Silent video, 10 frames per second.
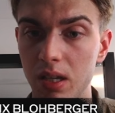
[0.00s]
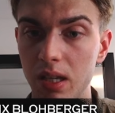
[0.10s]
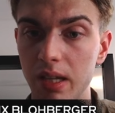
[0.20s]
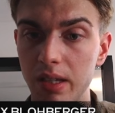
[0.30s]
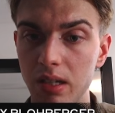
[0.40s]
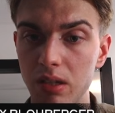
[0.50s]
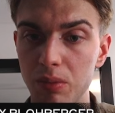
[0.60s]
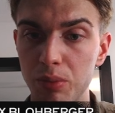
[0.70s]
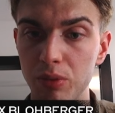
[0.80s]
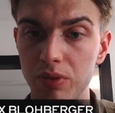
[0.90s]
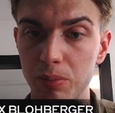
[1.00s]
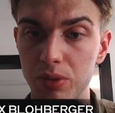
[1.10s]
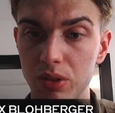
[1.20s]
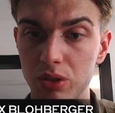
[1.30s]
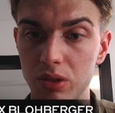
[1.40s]
Yeah, then he improved the
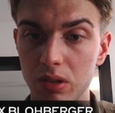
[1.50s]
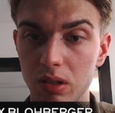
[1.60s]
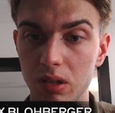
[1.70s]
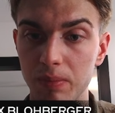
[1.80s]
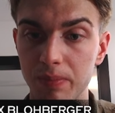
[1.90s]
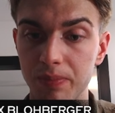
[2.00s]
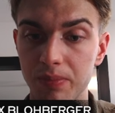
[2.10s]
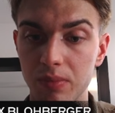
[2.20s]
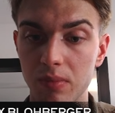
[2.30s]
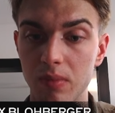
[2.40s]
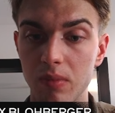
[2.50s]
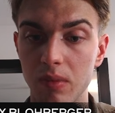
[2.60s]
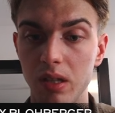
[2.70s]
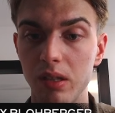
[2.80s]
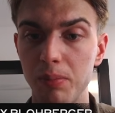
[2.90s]
position a
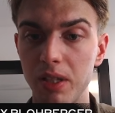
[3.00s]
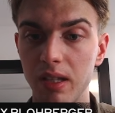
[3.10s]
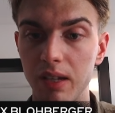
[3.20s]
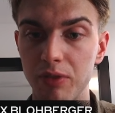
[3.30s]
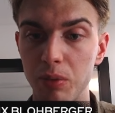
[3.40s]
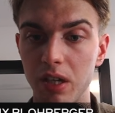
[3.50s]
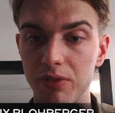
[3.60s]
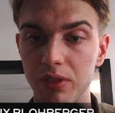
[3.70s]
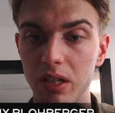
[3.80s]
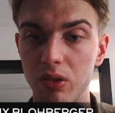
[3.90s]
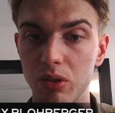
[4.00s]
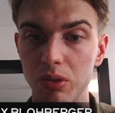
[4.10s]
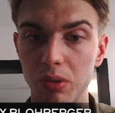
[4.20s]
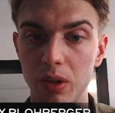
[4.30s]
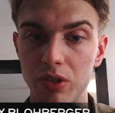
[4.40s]
little bit. I have to be careful here not to
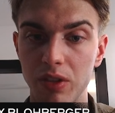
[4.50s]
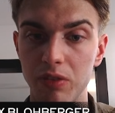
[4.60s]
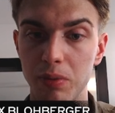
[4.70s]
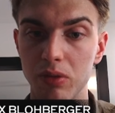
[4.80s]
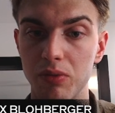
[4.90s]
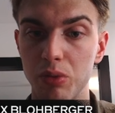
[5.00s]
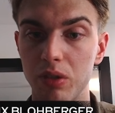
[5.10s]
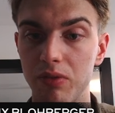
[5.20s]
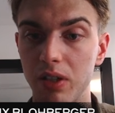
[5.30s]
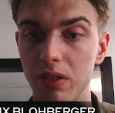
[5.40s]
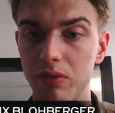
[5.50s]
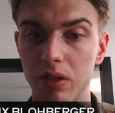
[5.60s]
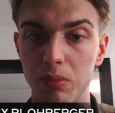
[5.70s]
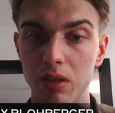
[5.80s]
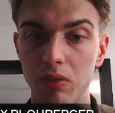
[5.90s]
go h5 because of rook d5 when
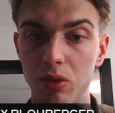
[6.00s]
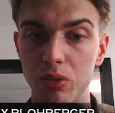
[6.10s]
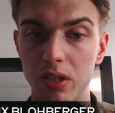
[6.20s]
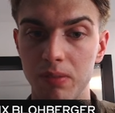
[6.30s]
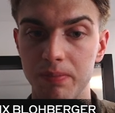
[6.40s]
I'm even losing.